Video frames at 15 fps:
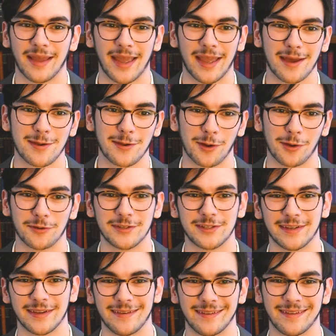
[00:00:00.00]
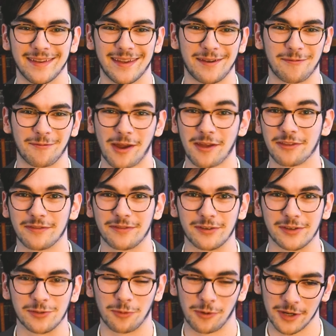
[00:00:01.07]
handos in
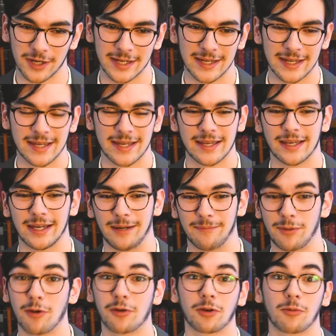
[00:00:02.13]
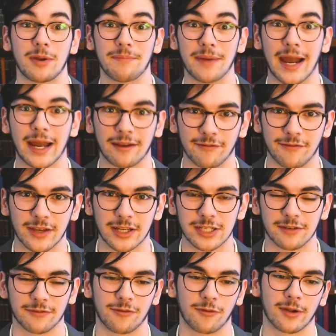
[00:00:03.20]
Rutherford's work, Boner went back and
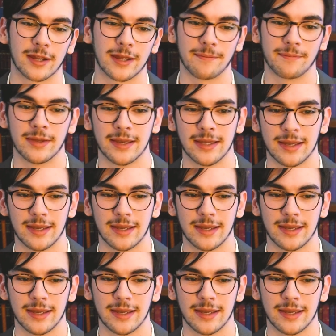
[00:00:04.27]
fixed it for him.